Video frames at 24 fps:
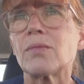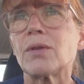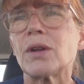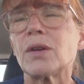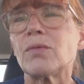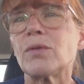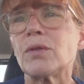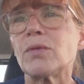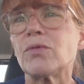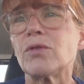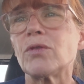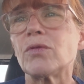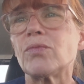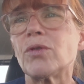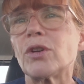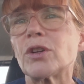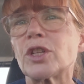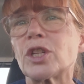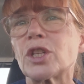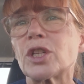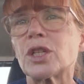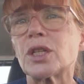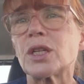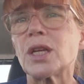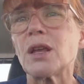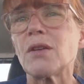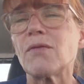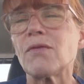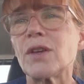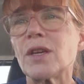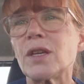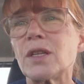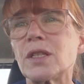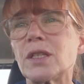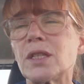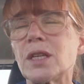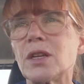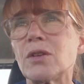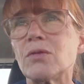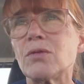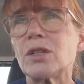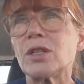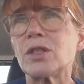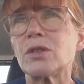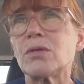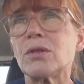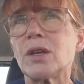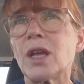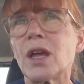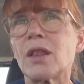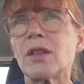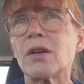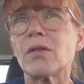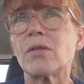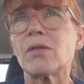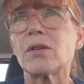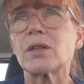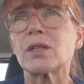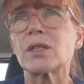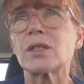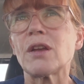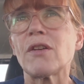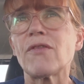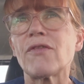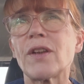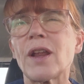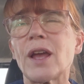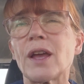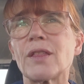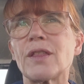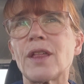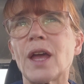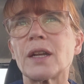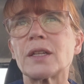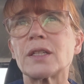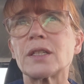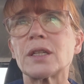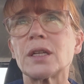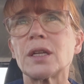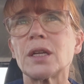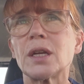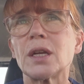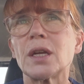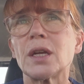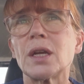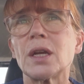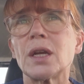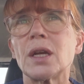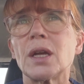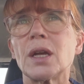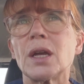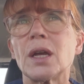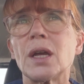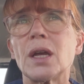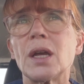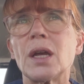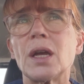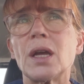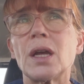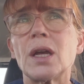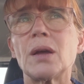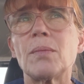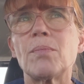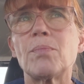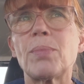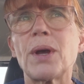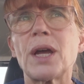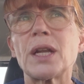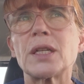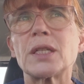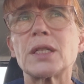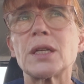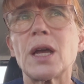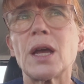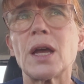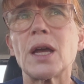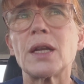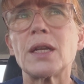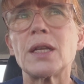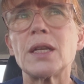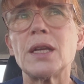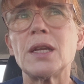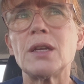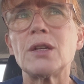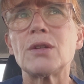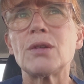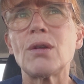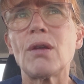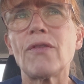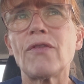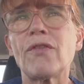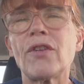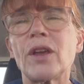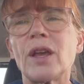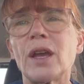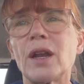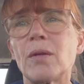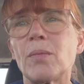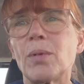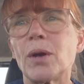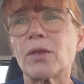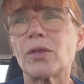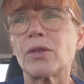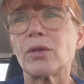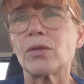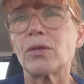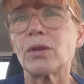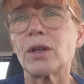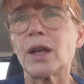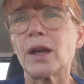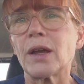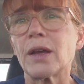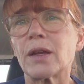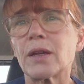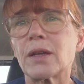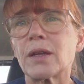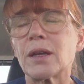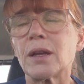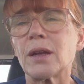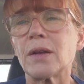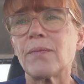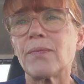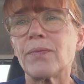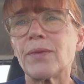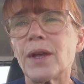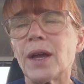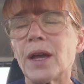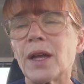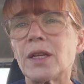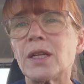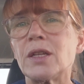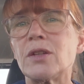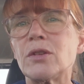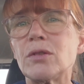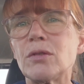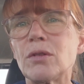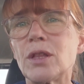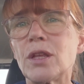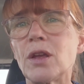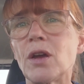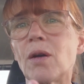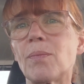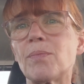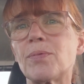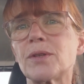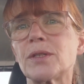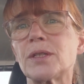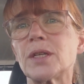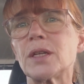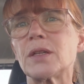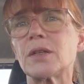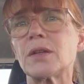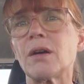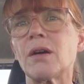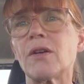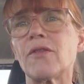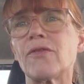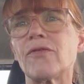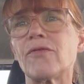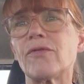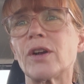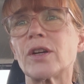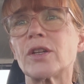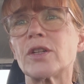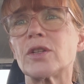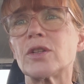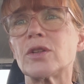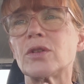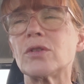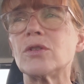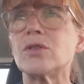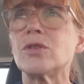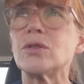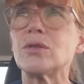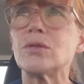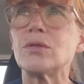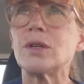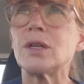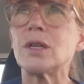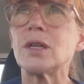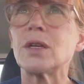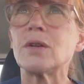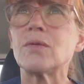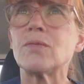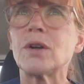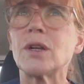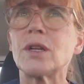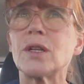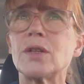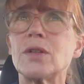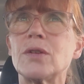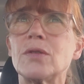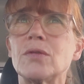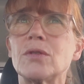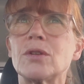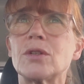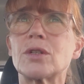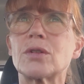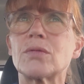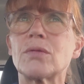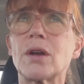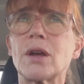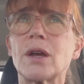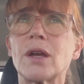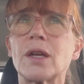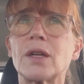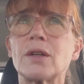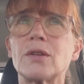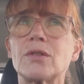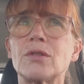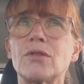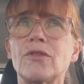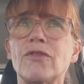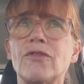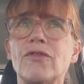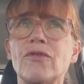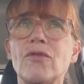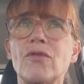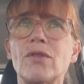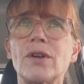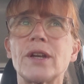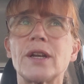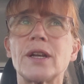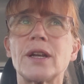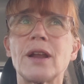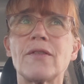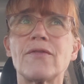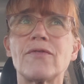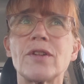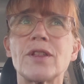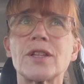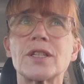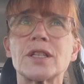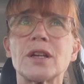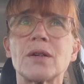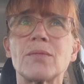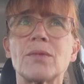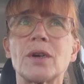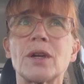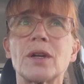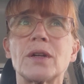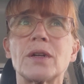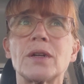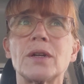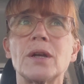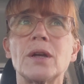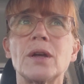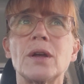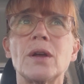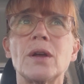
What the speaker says: when we would watch TV series together or stuff like that. But I need to forget about I need to do the opposite of what you're doing when you're trying to fall in love with someone